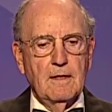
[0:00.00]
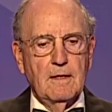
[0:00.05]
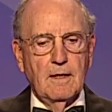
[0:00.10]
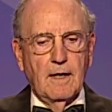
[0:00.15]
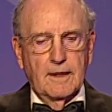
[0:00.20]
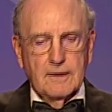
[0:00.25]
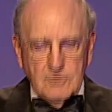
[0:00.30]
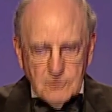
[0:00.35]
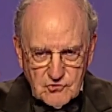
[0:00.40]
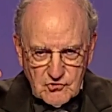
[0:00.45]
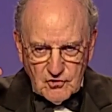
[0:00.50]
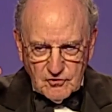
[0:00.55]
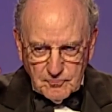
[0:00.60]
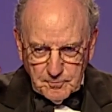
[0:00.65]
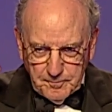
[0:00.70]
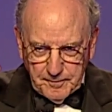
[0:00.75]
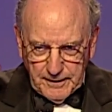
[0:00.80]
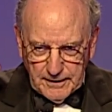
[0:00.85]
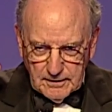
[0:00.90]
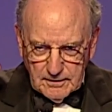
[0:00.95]
I could
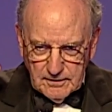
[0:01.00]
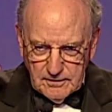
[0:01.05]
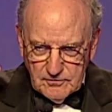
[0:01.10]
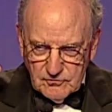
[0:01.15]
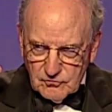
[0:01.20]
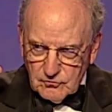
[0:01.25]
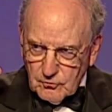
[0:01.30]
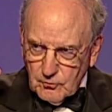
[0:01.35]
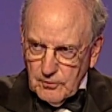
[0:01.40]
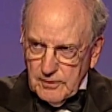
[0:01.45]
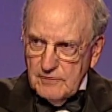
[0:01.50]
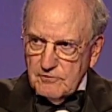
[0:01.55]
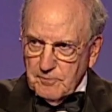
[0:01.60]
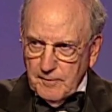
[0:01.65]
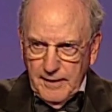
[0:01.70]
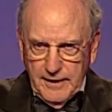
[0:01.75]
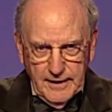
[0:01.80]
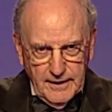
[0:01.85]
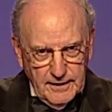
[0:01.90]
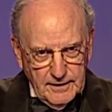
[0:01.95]
just barely squeeze
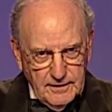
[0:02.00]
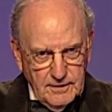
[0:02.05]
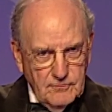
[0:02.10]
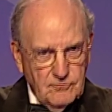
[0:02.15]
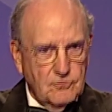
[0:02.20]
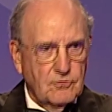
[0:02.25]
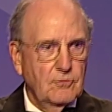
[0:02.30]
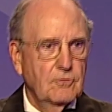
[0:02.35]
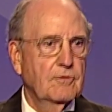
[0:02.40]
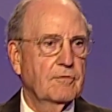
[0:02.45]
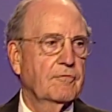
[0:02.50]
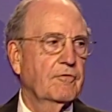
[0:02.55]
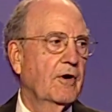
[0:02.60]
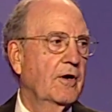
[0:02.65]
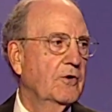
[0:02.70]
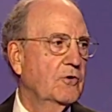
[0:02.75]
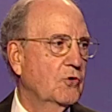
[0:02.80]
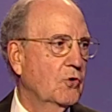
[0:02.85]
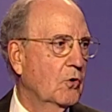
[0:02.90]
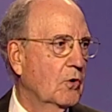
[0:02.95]
my head in through the
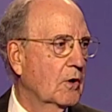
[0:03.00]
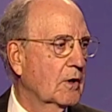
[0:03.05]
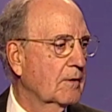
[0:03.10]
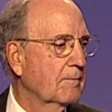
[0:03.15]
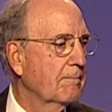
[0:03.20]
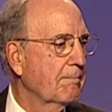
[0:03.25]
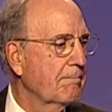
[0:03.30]
front door.